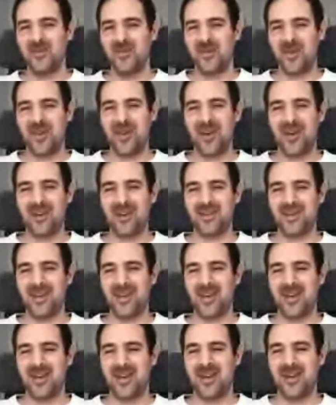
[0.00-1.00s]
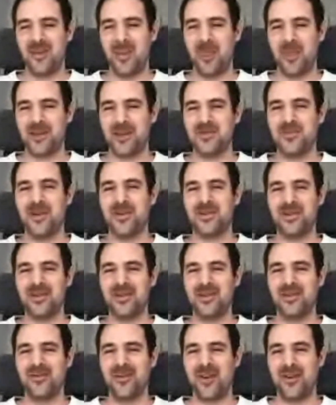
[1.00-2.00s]
We had a
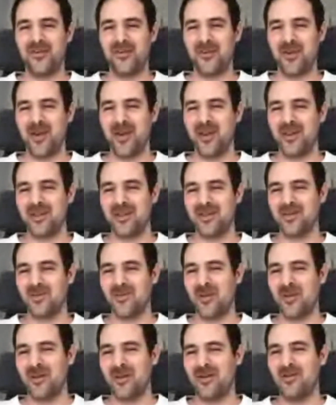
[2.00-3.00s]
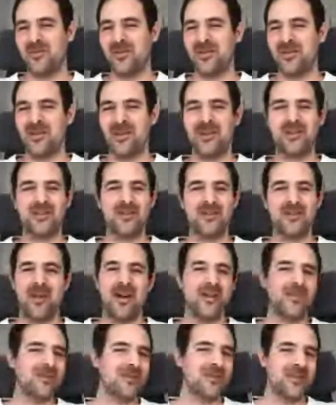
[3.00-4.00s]
special DeFi France where we talked
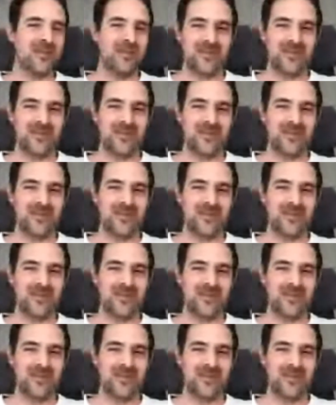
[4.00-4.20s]
about